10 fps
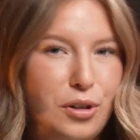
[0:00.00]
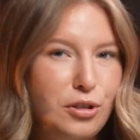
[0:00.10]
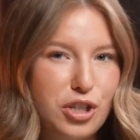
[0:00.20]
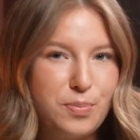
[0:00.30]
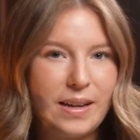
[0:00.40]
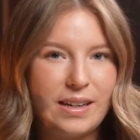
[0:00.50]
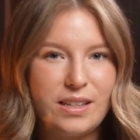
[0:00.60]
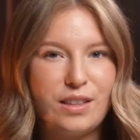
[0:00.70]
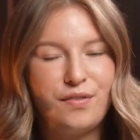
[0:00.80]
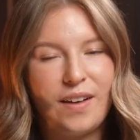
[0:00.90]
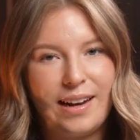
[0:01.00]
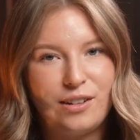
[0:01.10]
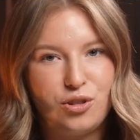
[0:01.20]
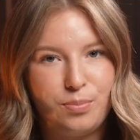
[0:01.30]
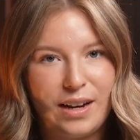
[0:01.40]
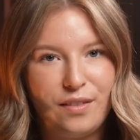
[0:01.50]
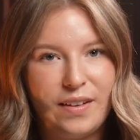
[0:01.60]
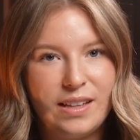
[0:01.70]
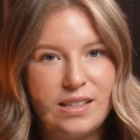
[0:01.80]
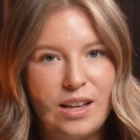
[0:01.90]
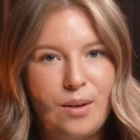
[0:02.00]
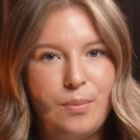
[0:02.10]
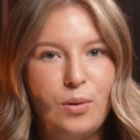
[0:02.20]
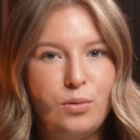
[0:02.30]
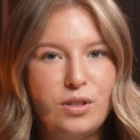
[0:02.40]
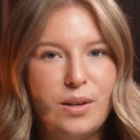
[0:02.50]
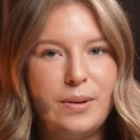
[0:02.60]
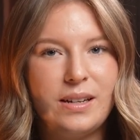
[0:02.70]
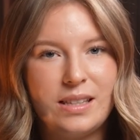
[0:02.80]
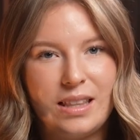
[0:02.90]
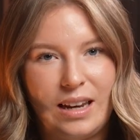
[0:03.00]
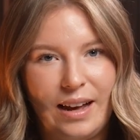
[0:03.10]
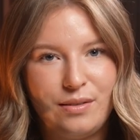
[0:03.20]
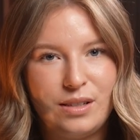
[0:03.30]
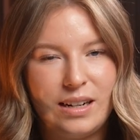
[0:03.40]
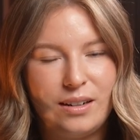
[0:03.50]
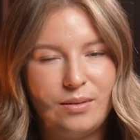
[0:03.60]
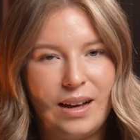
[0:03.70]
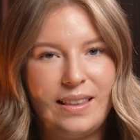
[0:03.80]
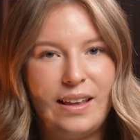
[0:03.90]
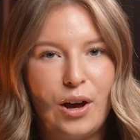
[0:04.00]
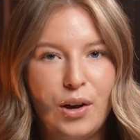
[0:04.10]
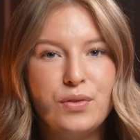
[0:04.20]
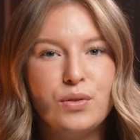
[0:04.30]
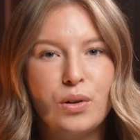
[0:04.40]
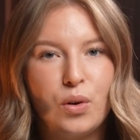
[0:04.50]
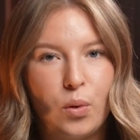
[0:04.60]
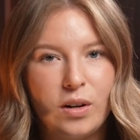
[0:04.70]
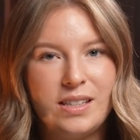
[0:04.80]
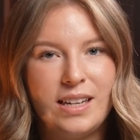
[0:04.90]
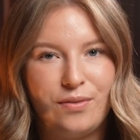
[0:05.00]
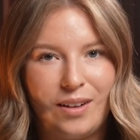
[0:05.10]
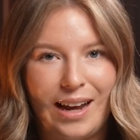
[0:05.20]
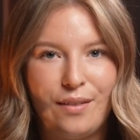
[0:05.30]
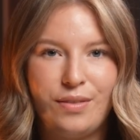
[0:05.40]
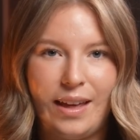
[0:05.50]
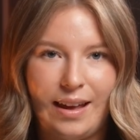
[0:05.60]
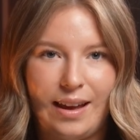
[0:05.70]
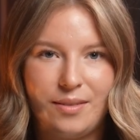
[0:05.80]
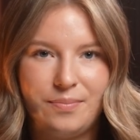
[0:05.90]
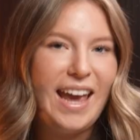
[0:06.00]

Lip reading: not just because of the financial benefits, but also because of the lifestyle and the overall quality of life they gain.